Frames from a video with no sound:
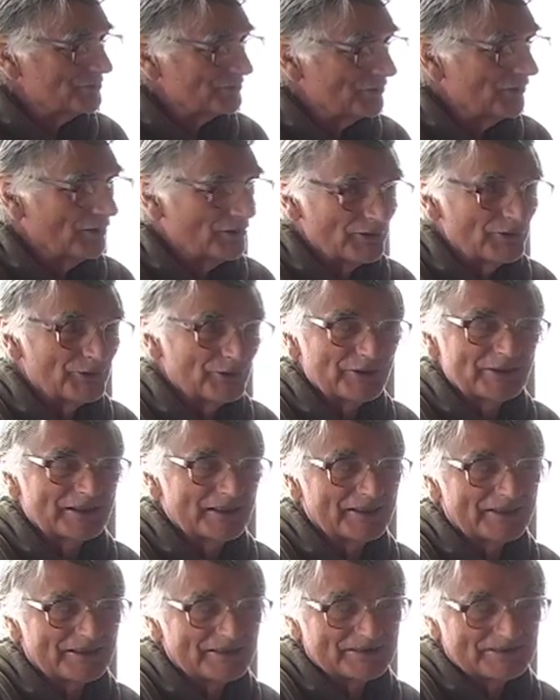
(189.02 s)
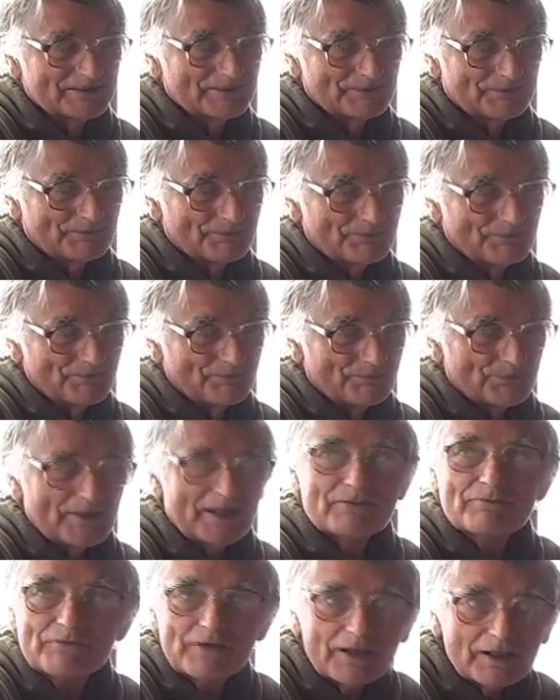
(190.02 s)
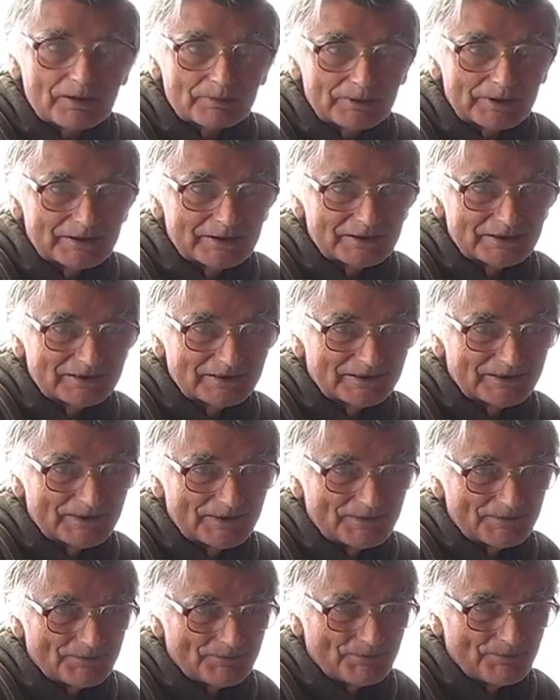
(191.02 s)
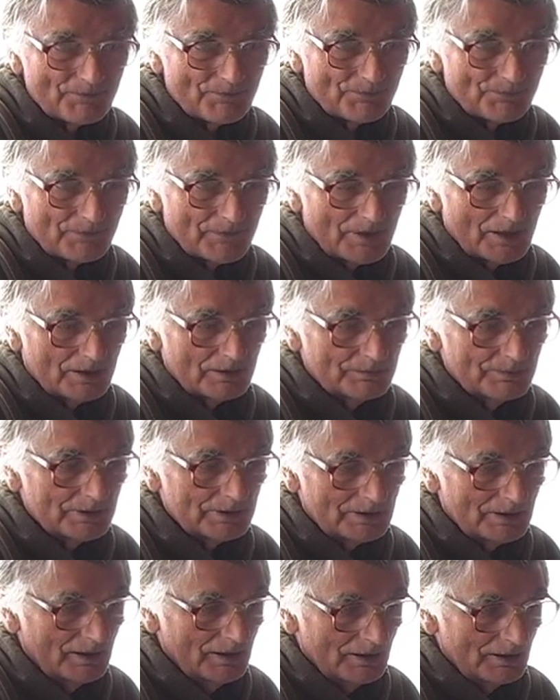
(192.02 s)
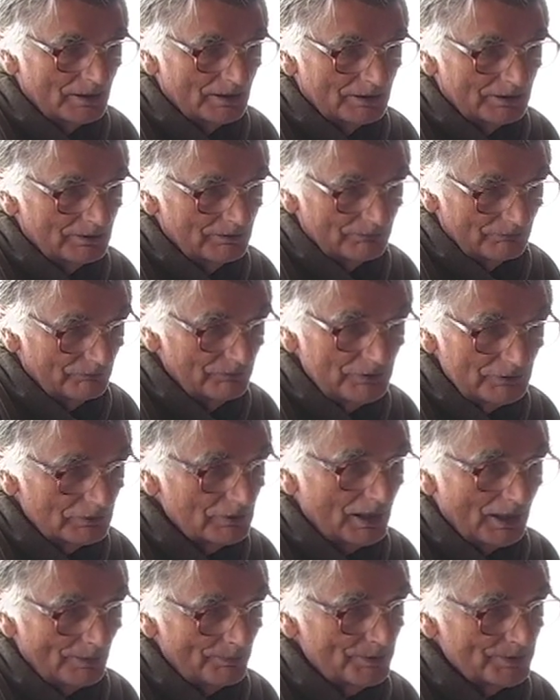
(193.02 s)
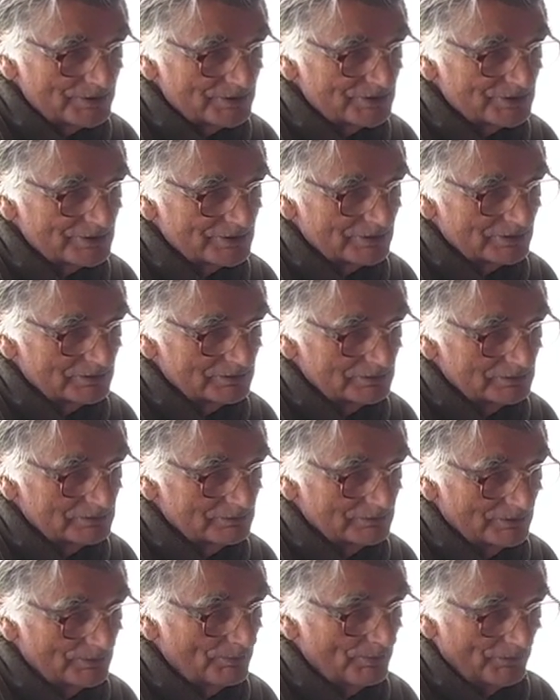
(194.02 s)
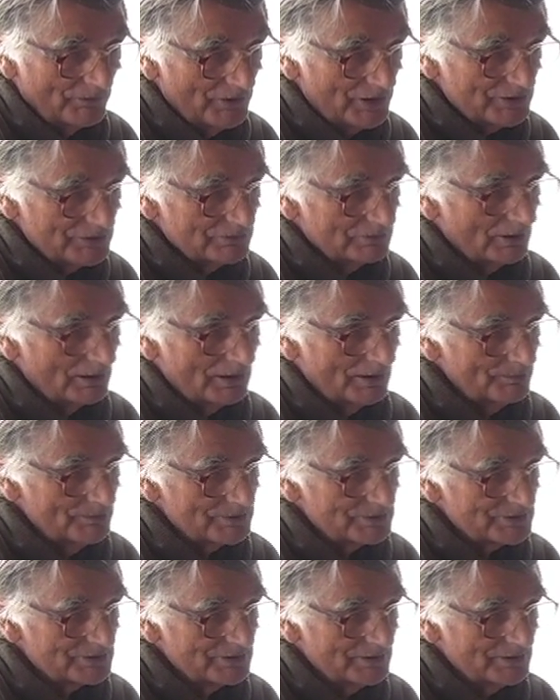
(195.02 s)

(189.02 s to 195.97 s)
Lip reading: got chlorine in it. Yes. Invariably. But real cuppers, the professional cuppers,